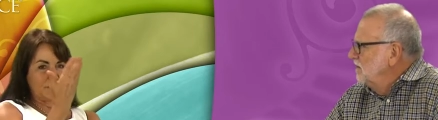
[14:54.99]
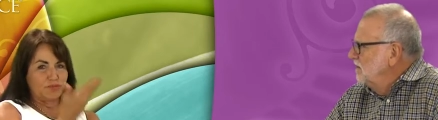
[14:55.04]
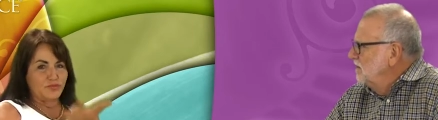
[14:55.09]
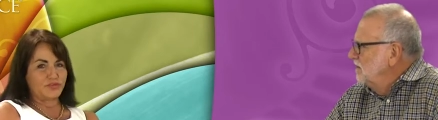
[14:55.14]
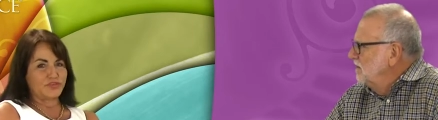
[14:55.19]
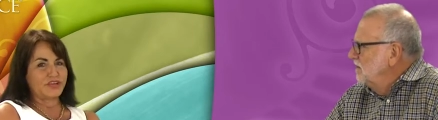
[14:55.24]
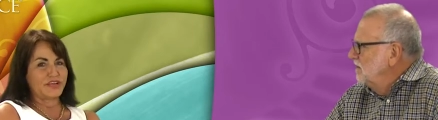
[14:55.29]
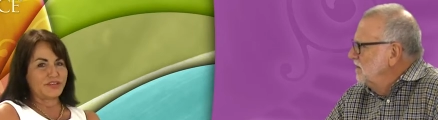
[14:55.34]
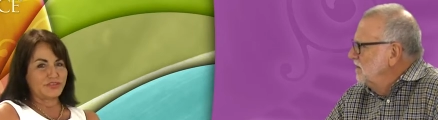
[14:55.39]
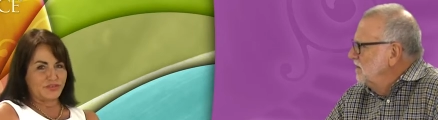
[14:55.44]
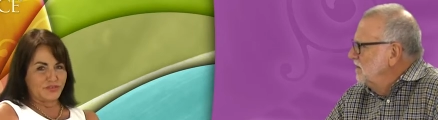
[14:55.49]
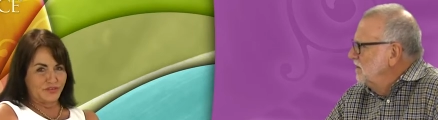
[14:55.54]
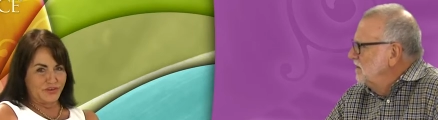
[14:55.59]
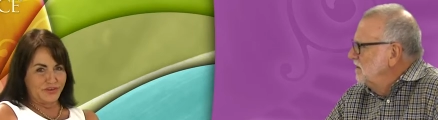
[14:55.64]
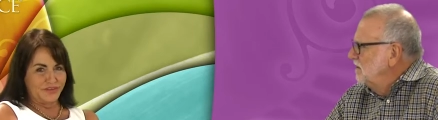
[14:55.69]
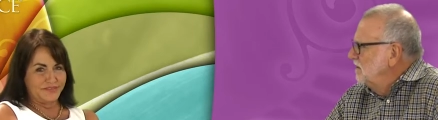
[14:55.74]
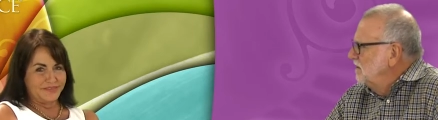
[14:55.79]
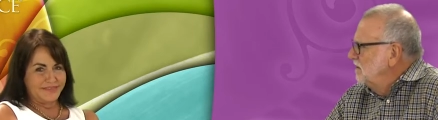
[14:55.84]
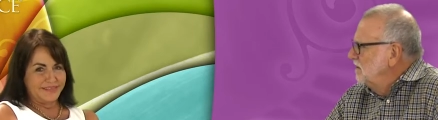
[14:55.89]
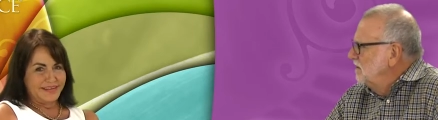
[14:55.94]
Speaker 1: and
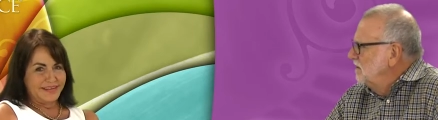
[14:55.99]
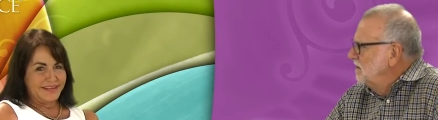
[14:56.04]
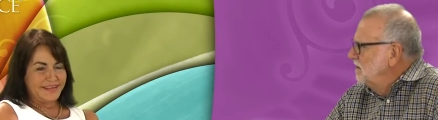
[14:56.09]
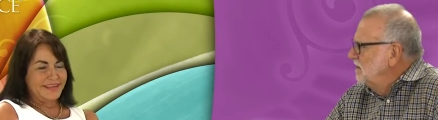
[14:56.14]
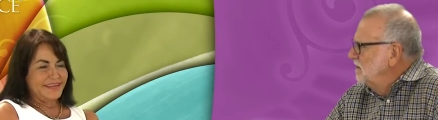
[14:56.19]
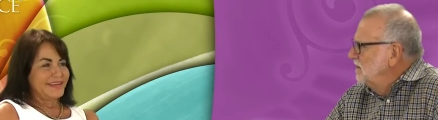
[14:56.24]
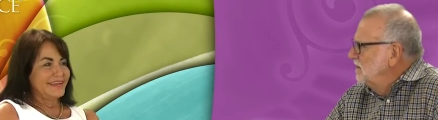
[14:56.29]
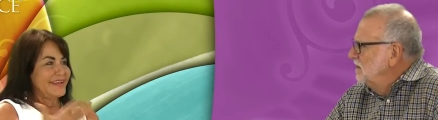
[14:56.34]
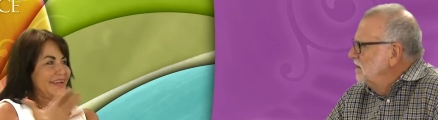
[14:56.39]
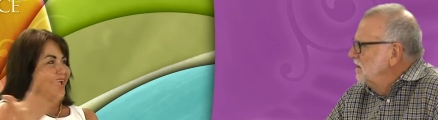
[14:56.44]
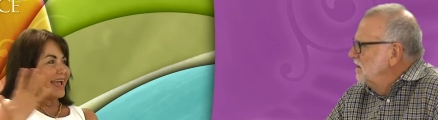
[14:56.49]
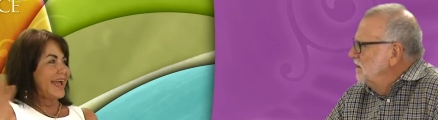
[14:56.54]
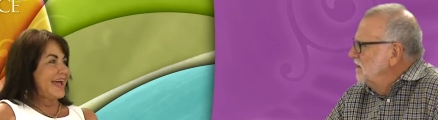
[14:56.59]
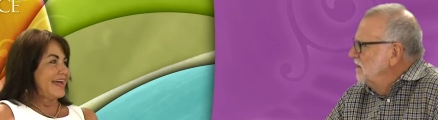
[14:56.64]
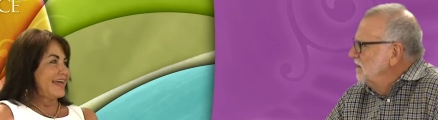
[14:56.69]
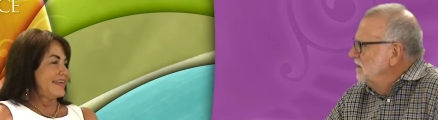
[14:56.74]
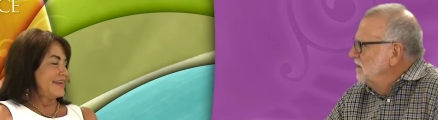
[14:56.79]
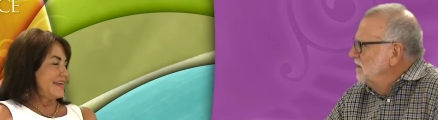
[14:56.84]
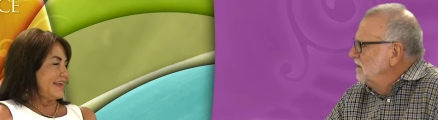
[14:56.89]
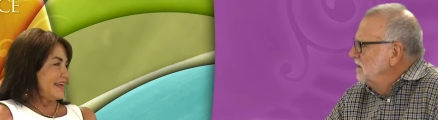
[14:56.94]
progesterone
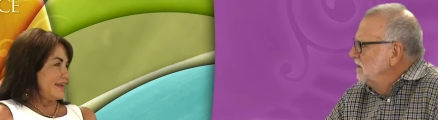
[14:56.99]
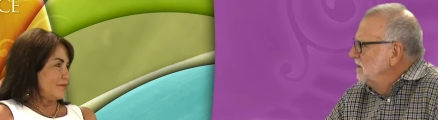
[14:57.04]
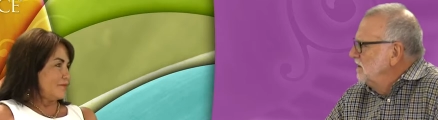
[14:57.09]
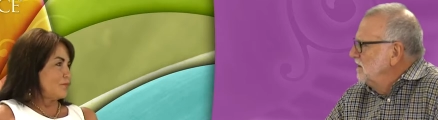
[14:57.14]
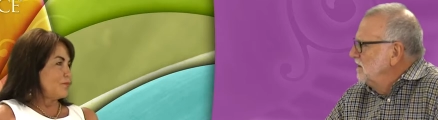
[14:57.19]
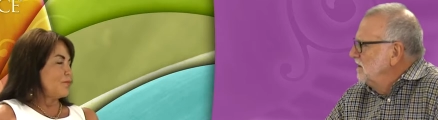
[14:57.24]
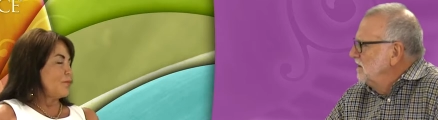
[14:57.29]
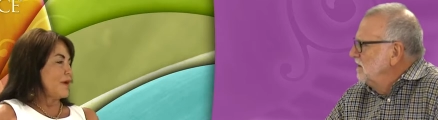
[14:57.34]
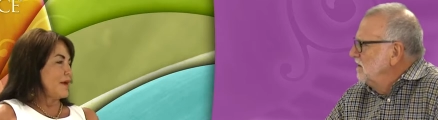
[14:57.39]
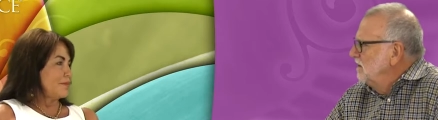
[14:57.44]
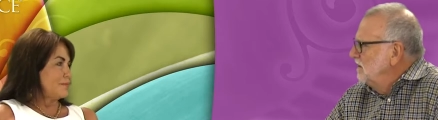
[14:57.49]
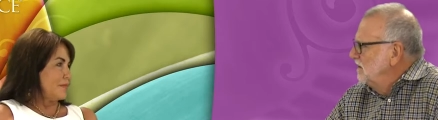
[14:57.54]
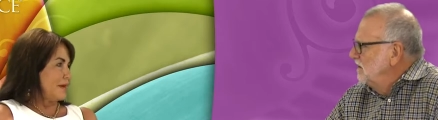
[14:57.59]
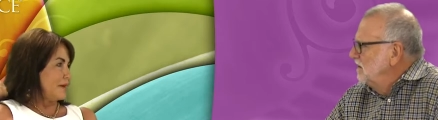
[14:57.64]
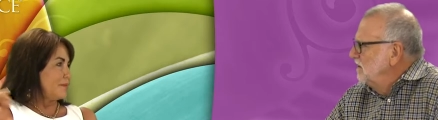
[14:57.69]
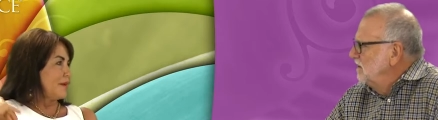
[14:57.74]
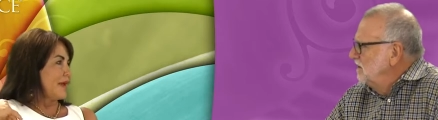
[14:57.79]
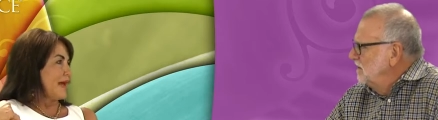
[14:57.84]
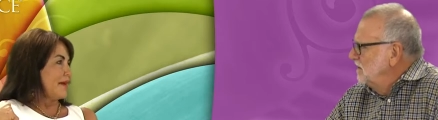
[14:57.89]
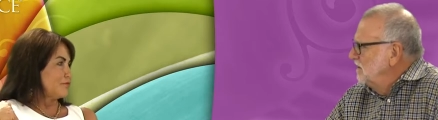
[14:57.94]
at when
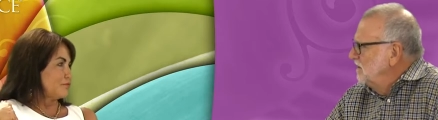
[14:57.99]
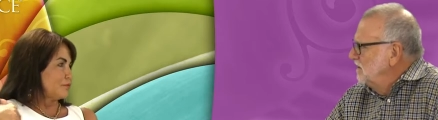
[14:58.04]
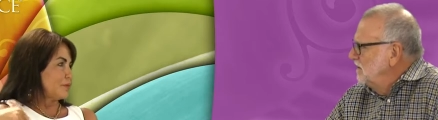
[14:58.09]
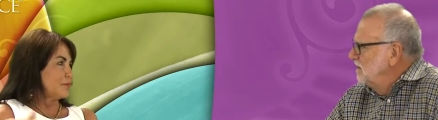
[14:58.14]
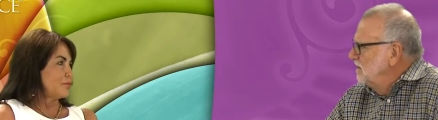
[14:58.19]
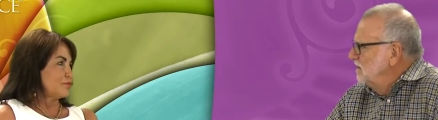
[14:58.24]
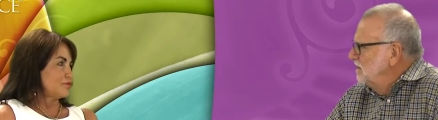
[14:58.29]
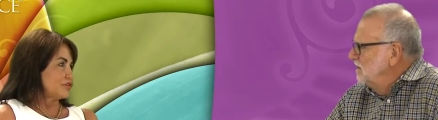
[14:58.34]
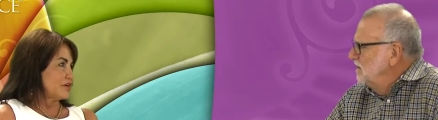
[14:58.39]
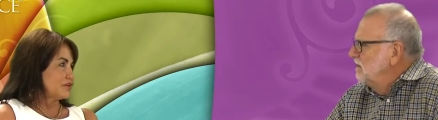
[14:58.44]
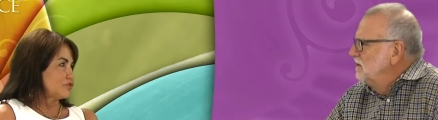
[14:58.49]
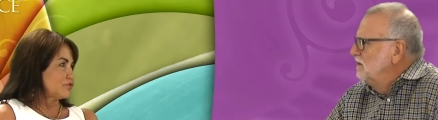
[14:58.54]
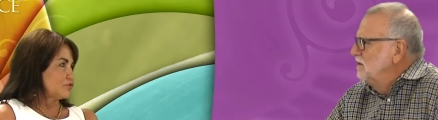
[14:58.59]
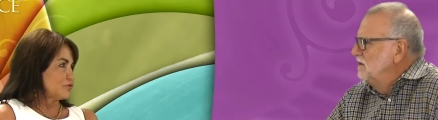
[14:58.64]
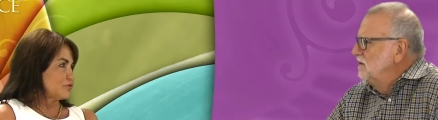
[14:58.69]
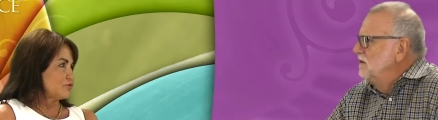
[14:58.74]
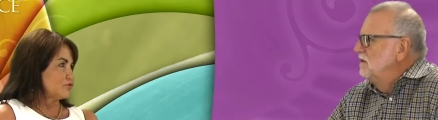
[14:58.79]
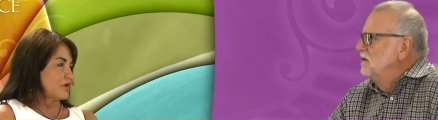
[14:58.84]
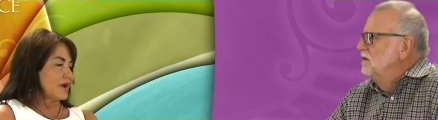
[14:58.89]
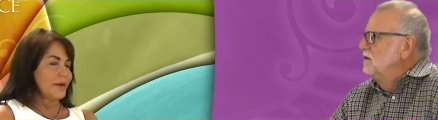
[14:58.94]
my after my
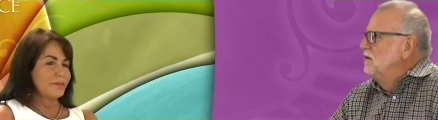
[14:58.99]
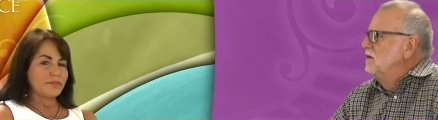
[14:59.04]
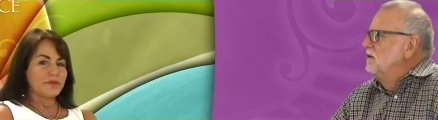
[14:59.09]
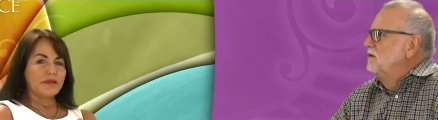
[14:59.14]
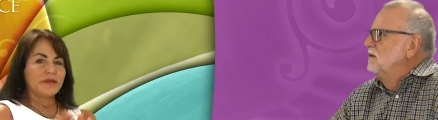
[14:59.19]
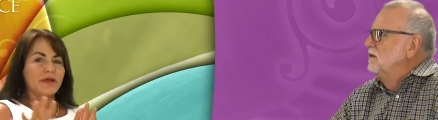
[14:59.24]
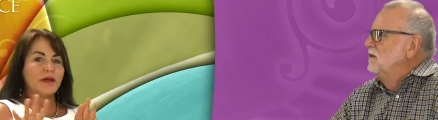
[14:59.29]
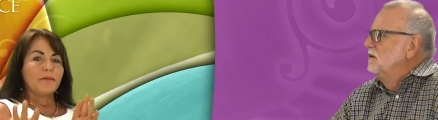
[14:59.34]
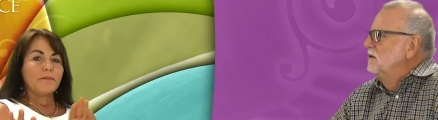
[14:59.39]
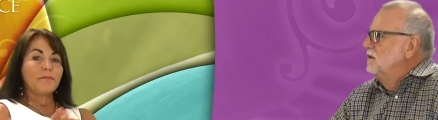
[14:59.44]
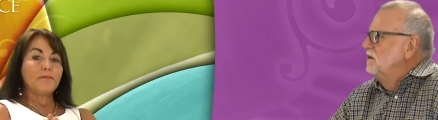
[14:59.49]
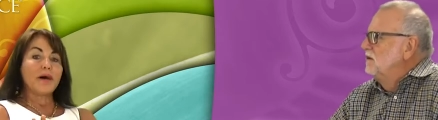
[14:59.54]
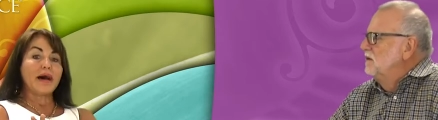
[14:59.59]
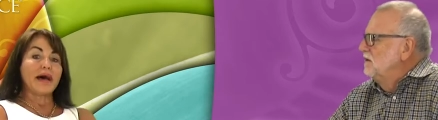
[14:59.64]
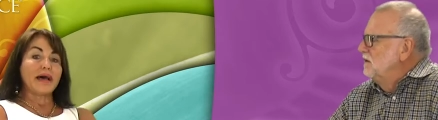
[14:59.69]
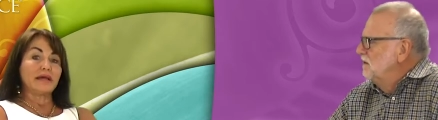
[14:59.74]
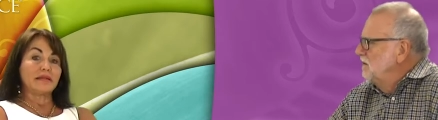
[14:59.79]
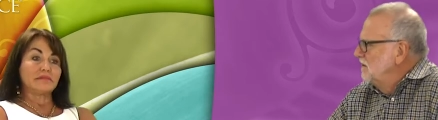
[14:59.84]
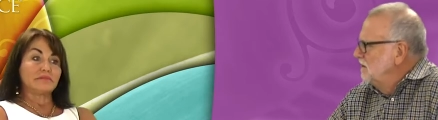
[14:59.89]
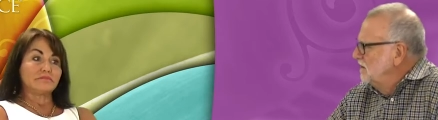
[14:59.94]
progesterone dropped.
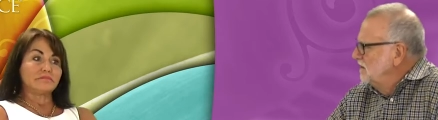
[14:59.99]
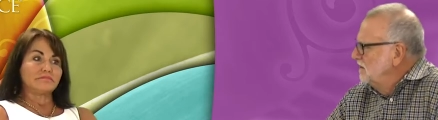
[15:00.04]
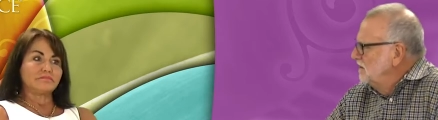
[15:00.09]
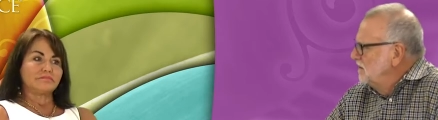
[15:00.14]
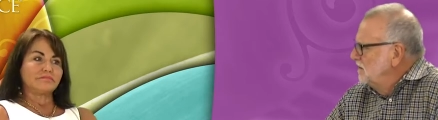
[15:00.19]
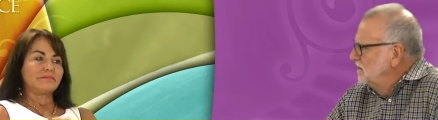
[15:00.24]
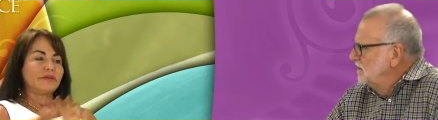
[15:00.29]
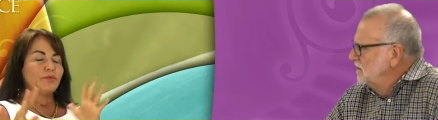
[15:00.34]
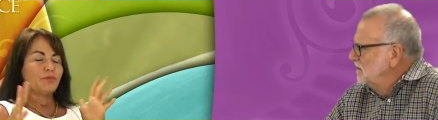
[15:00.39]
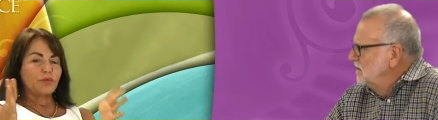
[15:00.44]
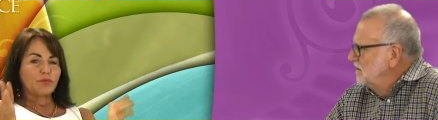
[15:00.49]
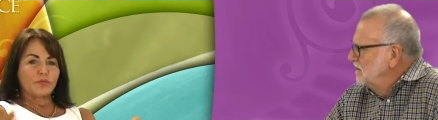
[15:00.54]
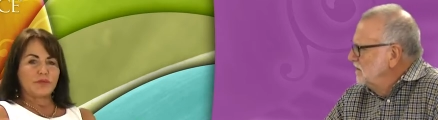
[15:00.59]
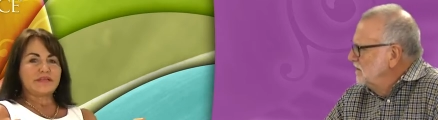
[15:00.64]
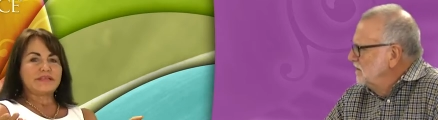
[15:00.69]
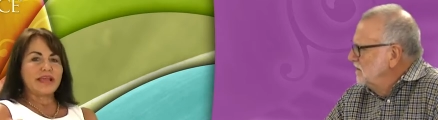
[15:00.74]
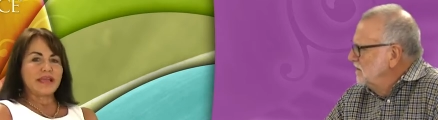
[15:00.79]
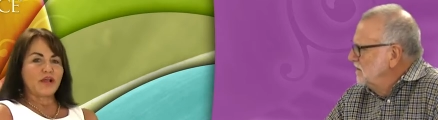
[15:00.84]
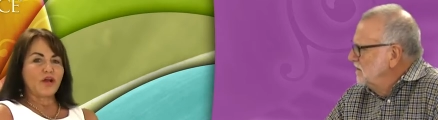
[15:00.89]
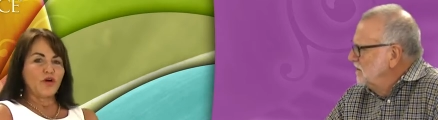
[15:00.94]
But when we
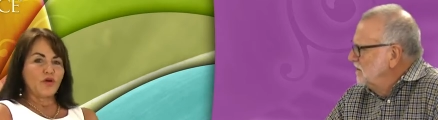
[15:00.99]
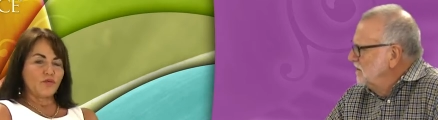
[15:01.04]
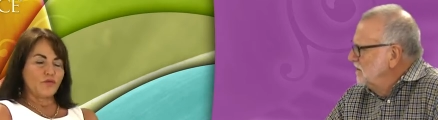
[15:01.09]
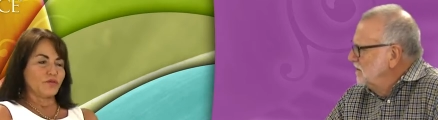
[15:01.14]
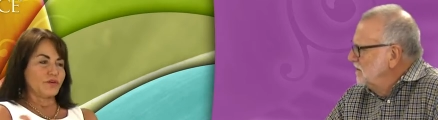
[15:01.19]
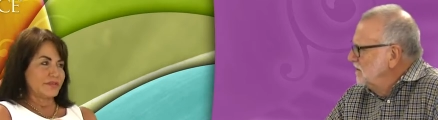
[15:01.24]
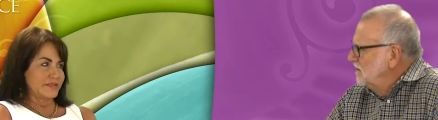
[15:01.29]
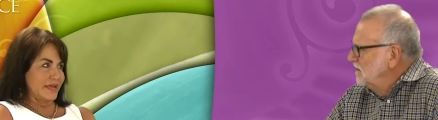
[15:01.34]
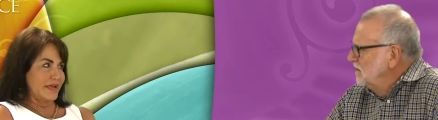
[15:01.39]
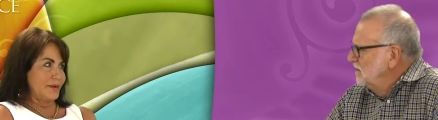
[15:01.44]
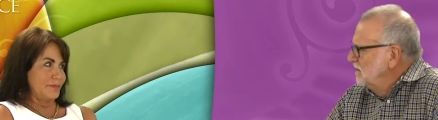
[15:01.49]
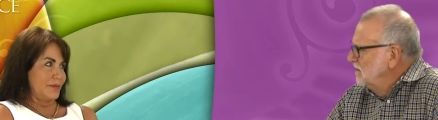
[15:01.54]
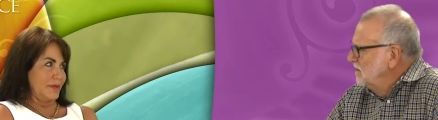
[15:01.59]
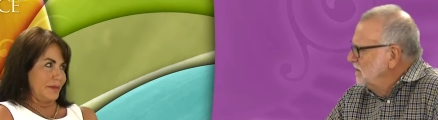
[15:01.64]
take ovaries out of